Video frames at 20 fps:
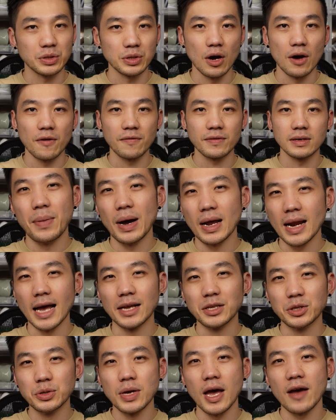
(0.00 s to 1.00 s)
soft, but
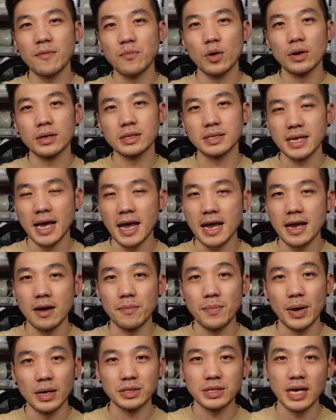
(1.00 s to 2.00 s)
I do have more to say
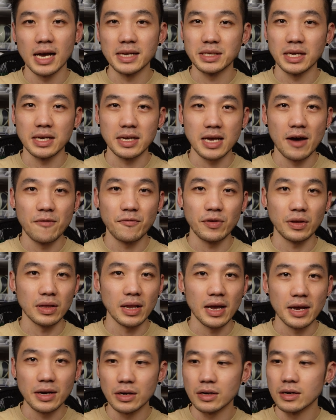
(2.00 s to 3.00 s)
about sizing and comfort
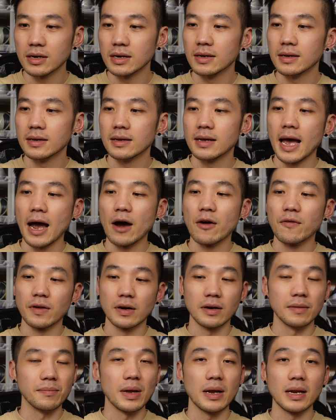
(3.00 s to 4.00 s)
later.
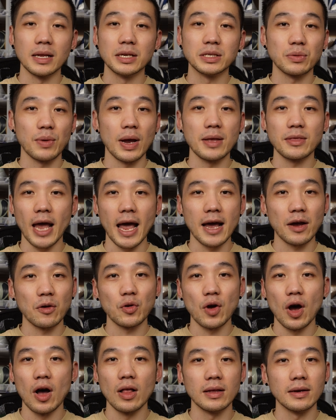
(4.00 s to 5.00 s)
However, at least around the ankle
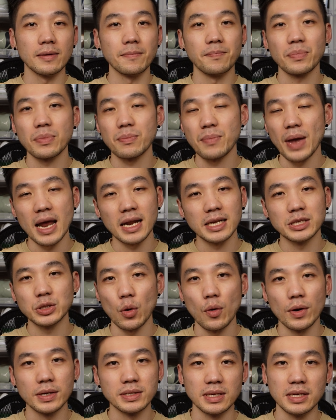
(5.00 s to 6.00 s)
collar, padding's
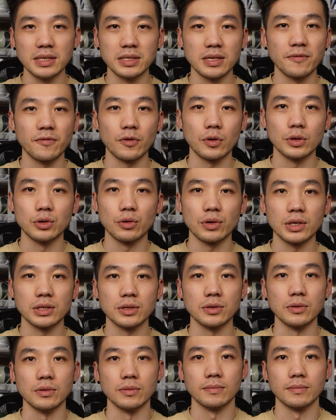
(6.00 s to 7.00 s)
always decent for a Jordan 2.